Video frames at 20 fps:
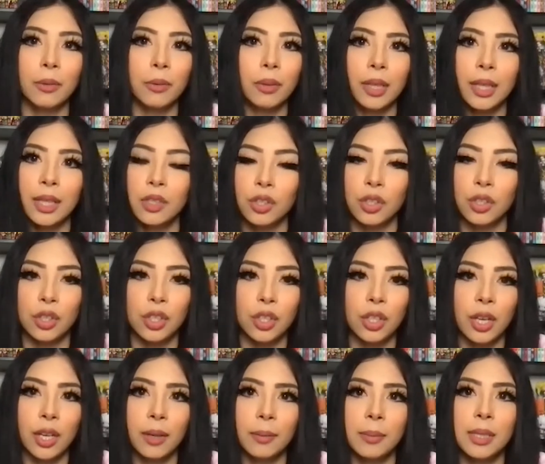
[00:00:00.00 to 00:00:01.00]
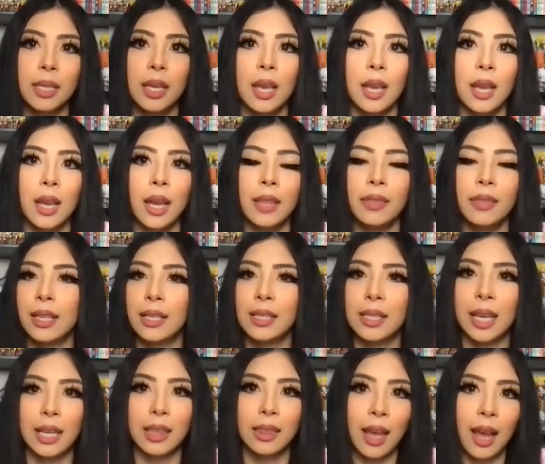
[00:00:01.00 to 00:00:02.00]
relationships and things
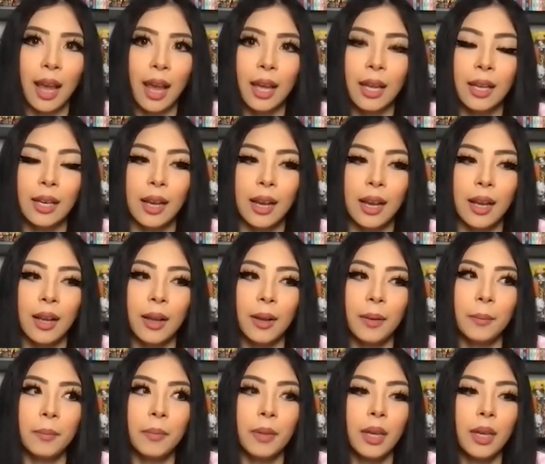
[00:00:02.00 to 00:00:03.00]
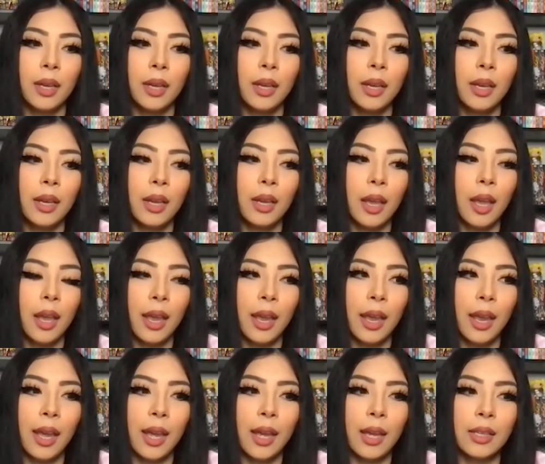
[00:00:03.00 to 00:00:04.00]
like that.
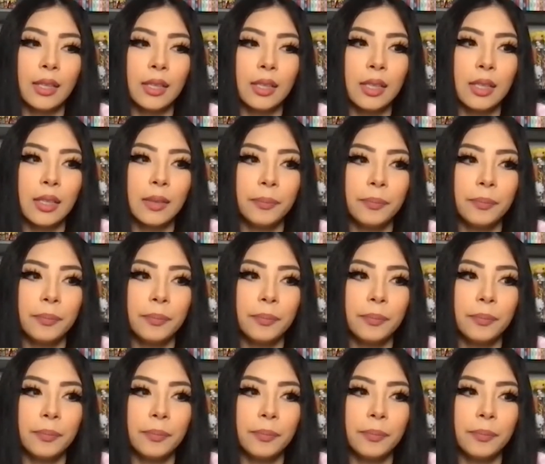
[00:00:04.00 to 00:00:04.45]
And